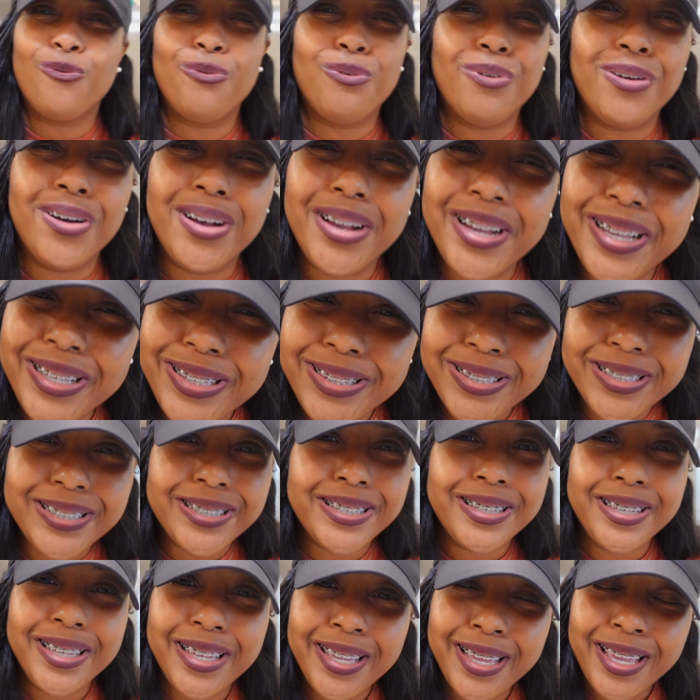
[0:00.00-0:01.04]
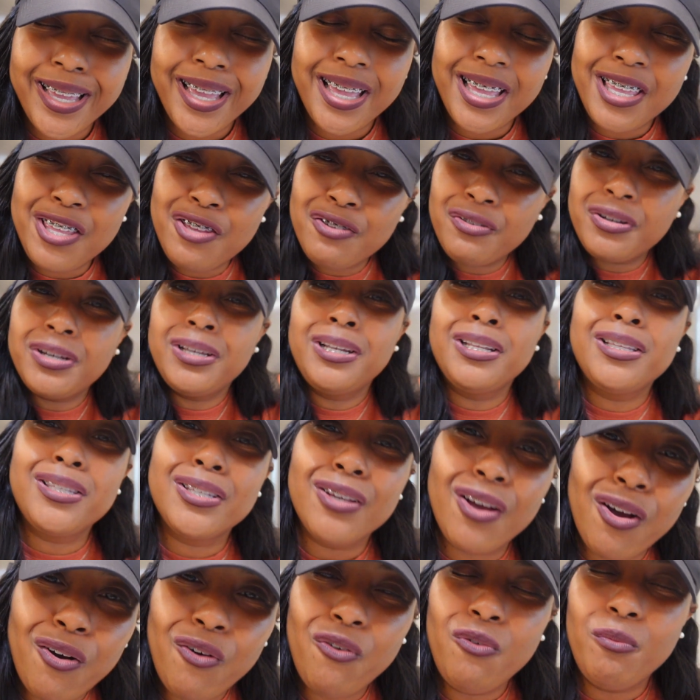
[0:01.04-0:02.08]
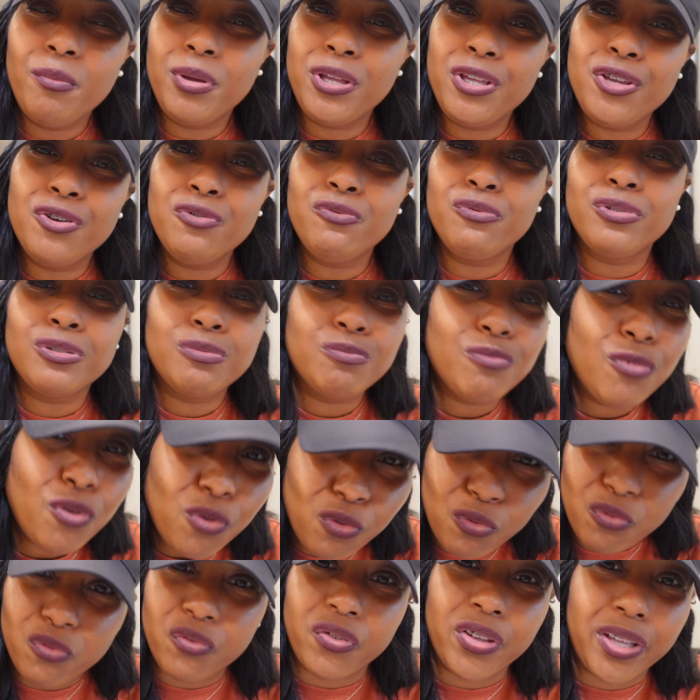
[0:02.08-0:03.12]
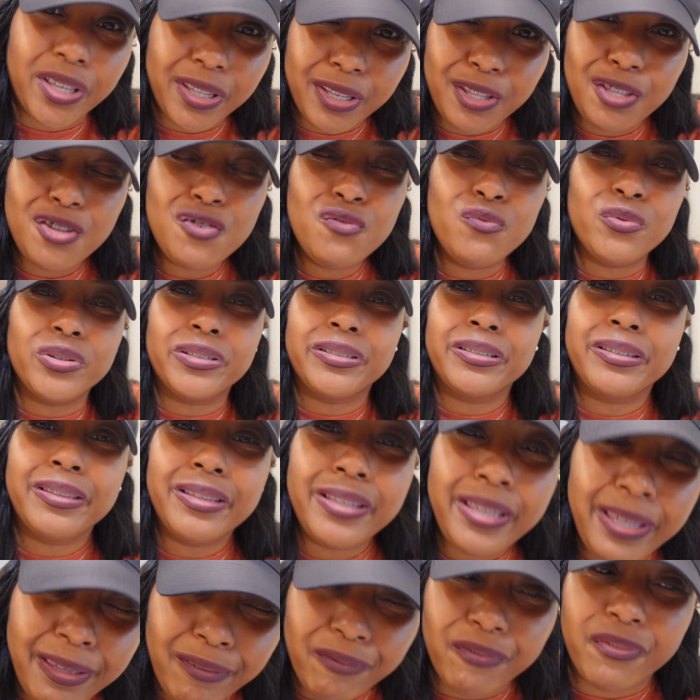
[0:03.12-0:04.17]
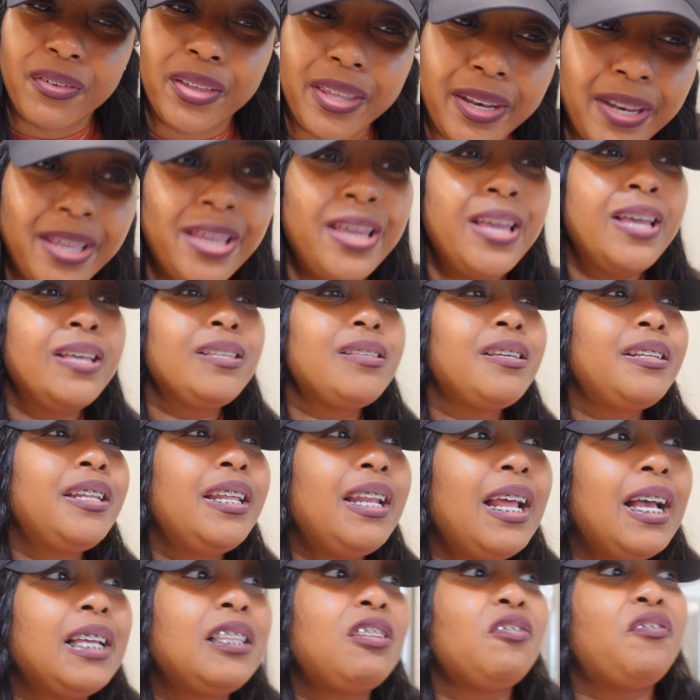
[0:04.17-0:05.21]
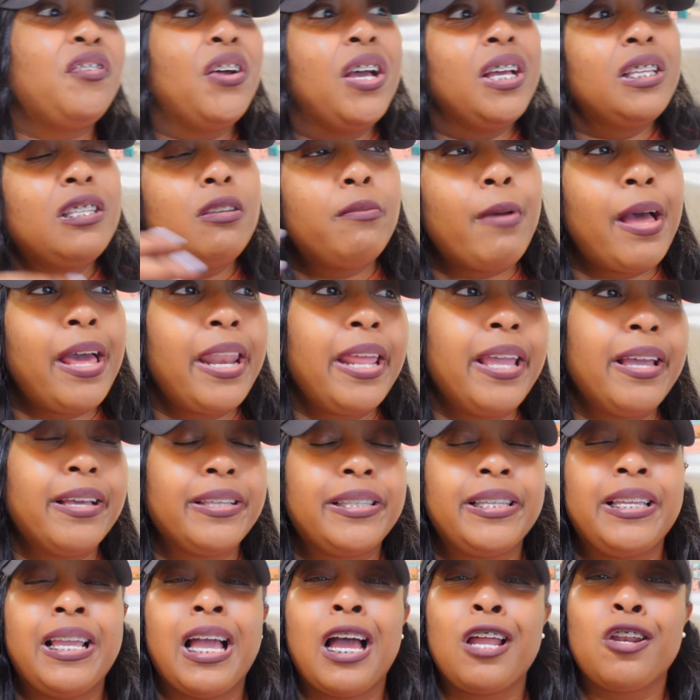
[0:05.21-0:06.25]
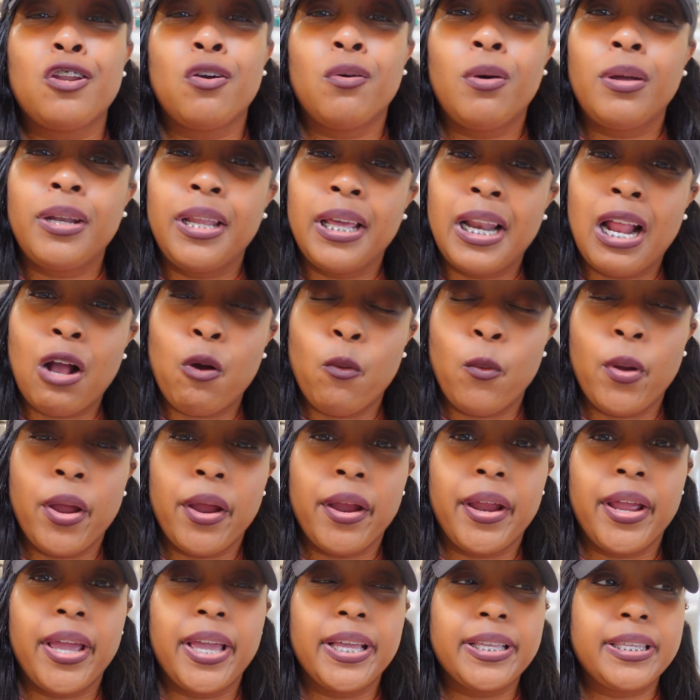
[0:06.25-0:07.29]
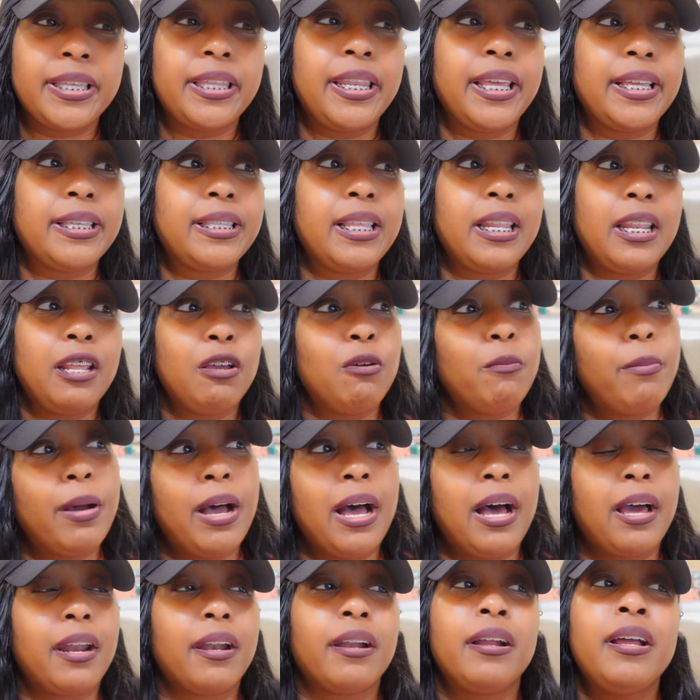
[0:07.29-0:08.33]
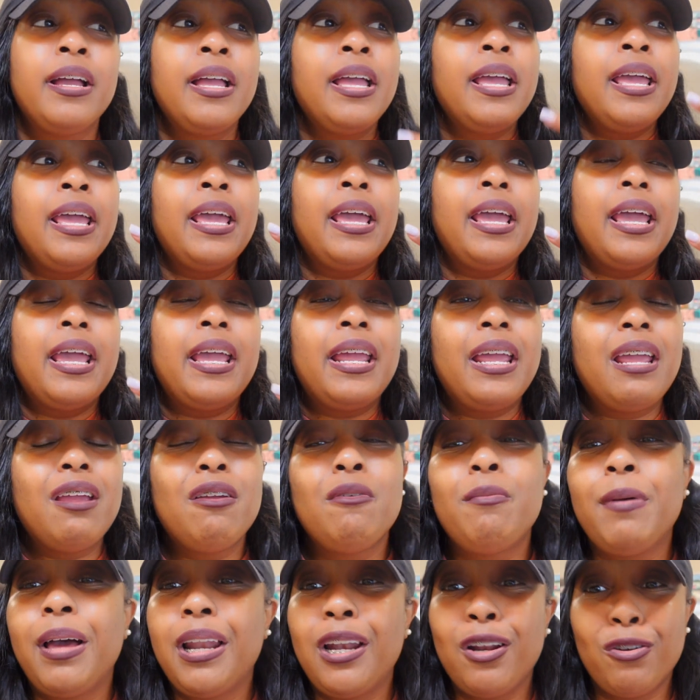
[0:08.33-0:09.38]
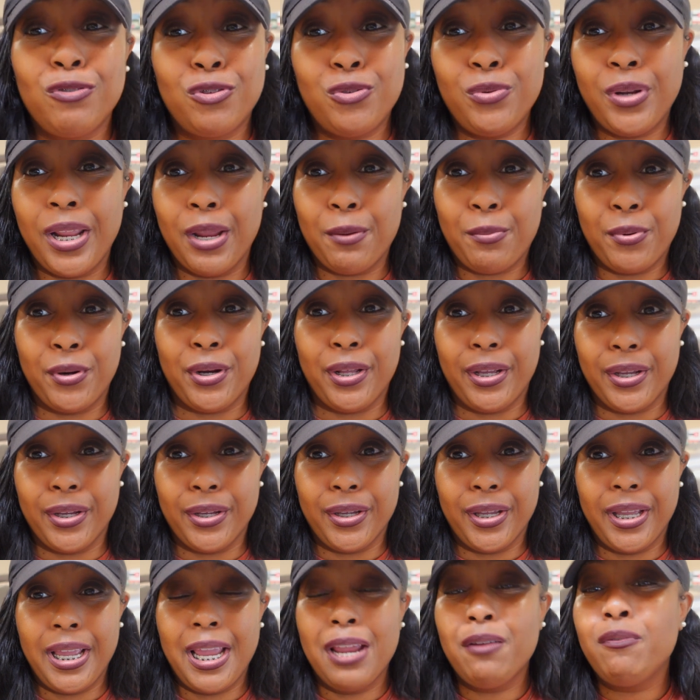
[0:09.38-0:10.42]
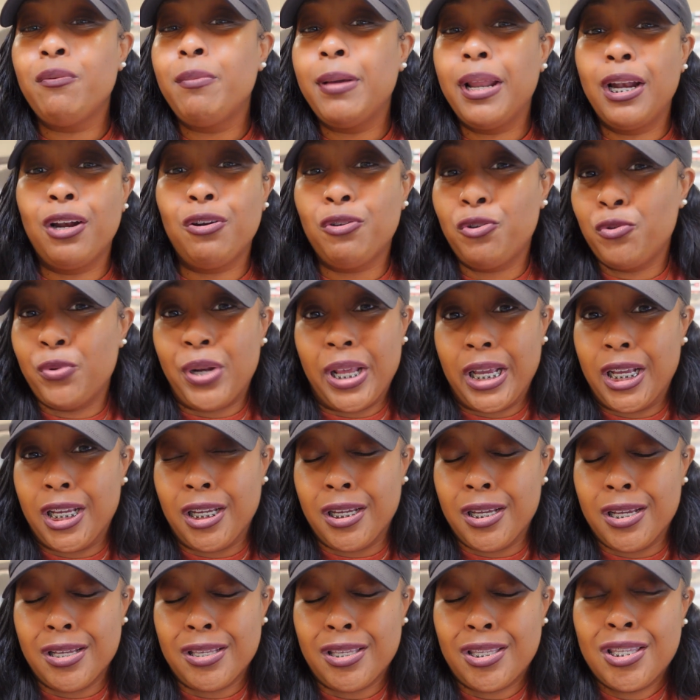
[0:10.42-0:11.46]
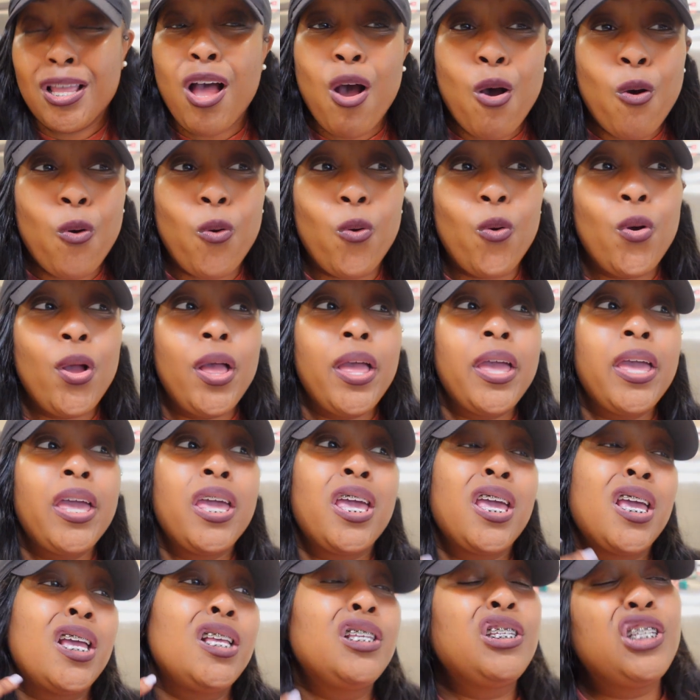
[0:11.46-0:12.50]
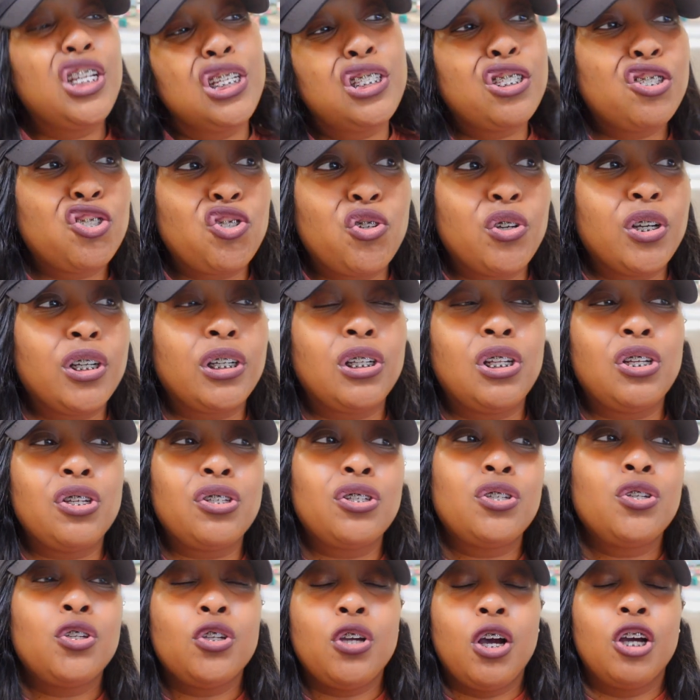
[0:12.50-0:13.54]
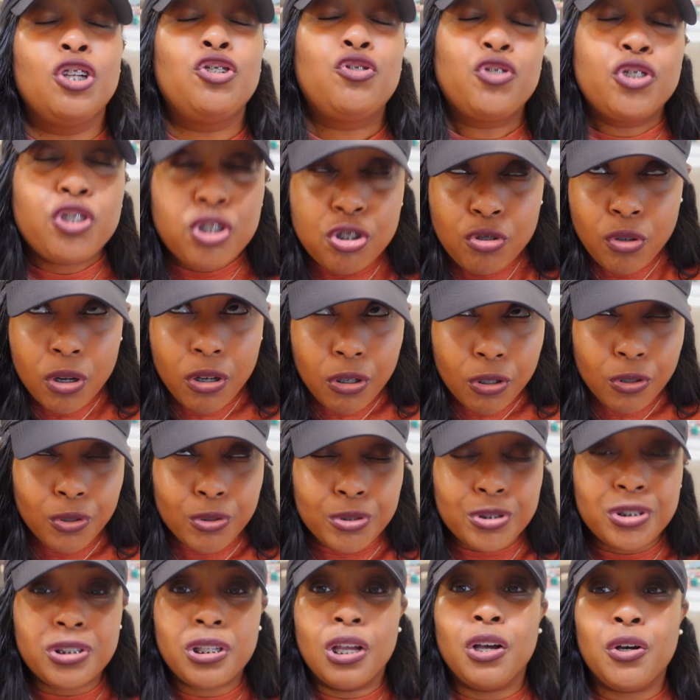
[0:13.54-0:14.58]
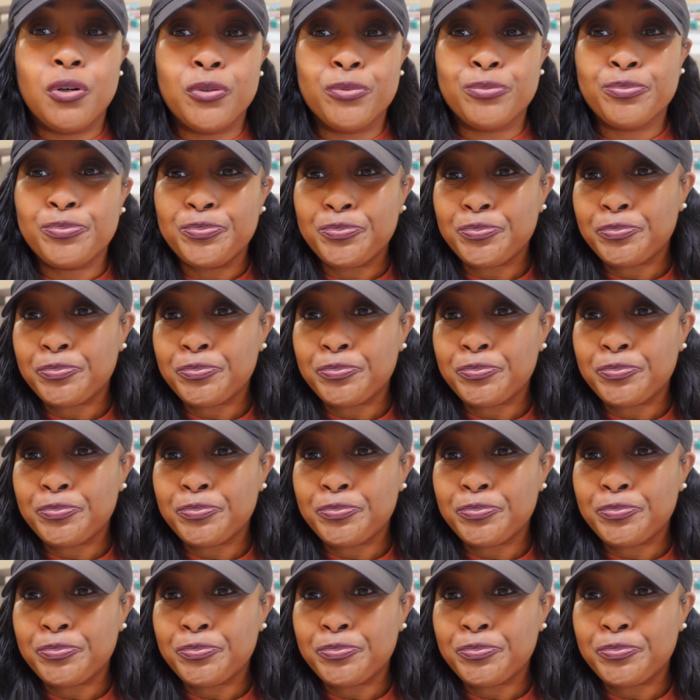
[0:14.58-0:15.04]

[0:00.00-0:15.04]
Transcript: What? You could have told me you was moving. You was leaving. So then I have to find somebody else. Yeah, I know that I wear SNS the dip powder. And everybody don't do that pretty good. Everybody don't do that good. So it's just a struggle. So